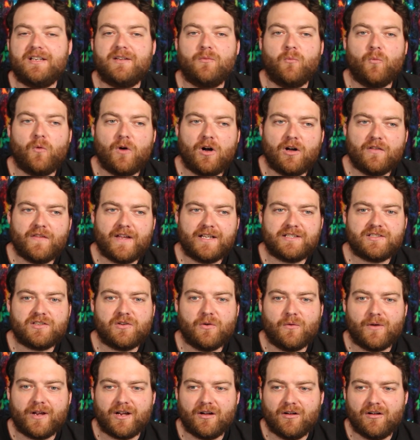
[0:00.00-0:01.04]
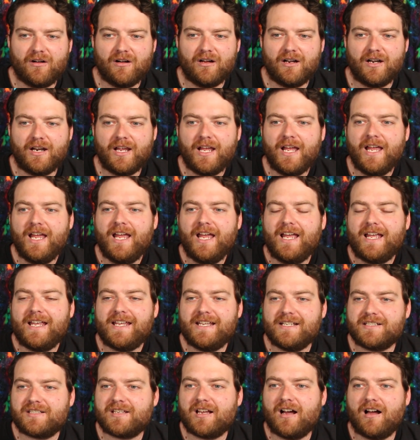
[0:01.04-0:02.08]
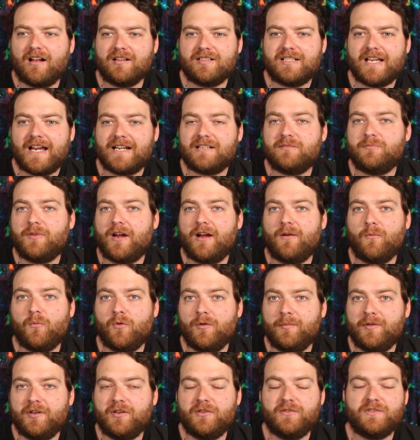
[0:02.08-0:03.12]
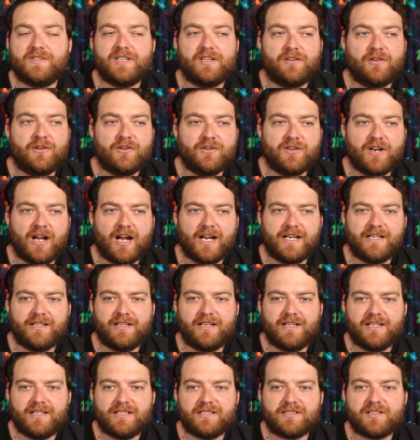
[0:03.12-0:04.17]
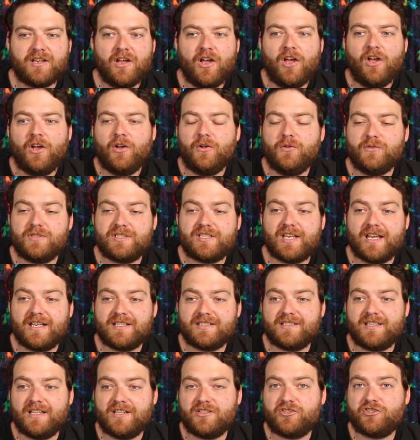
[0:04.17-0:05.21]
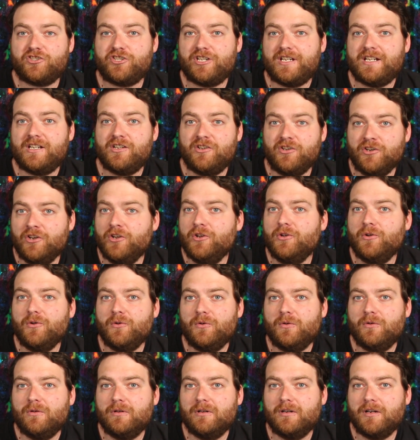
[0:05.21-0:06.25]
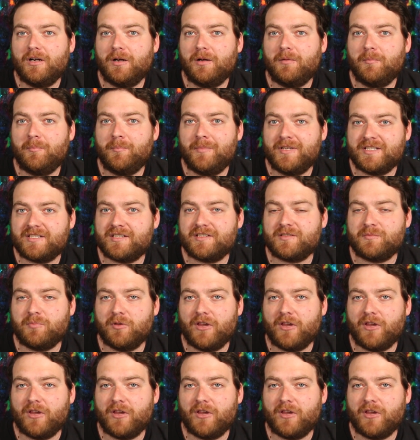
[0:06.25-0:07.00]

And while that's going on, he is contacted by a woman who's in her 90s who says that she knew Mrs.